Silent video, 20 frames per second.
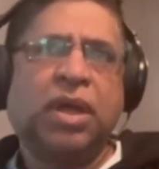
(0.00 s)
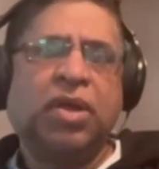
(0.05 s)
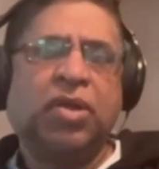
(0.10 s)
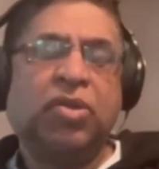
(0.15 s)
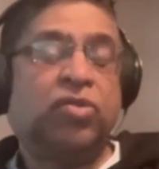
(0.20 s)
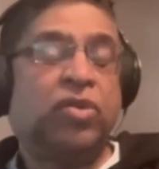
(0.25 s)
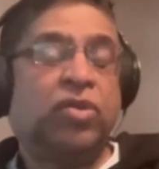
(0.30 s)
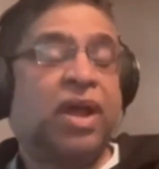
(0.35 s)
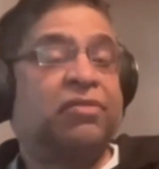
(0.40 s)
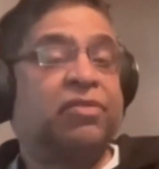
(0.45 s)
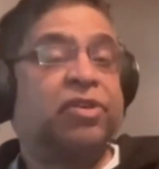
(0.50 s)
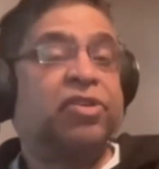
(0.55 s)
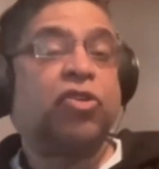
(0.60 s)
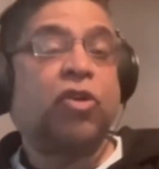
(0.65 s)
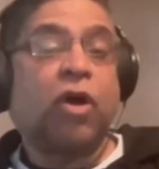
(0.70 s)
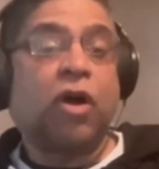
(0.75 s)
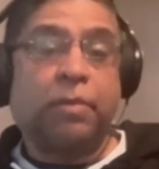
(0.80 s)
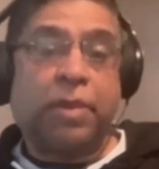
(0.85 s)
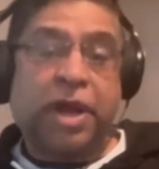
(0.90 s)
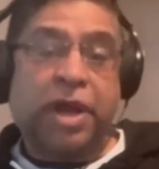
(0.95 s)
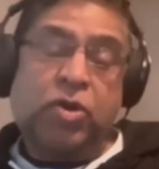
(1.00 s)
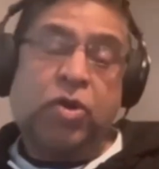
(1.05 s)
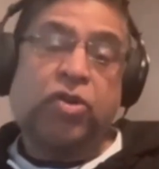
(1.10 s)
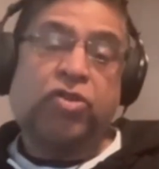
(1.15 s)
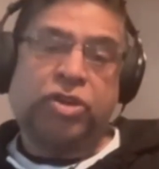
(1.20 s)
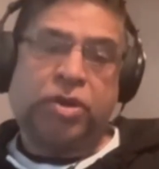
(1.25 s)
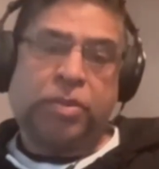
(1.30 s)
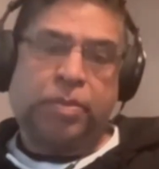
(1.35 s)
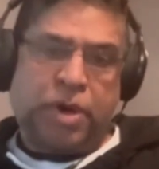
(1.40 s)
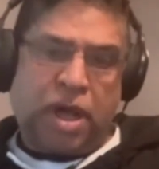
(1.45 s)
you should have a strong
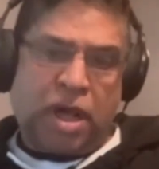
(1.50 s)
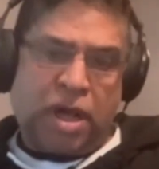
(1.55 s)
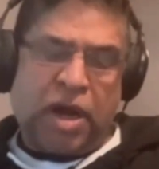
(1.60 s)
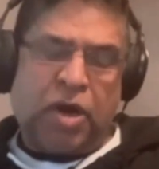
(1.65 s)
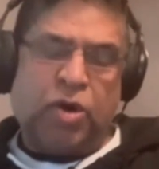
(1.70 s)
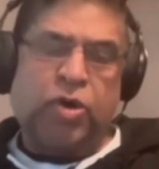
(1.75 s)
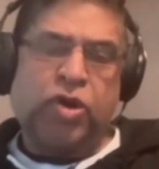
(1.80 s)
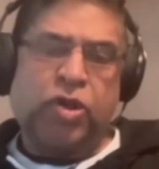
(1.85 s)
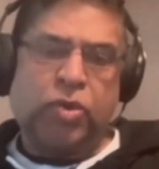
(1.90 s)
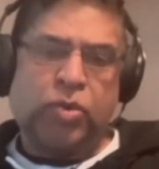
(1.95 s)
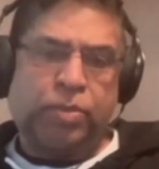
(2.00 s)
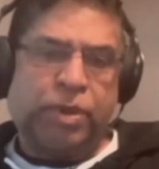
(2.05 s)
mentorship around you.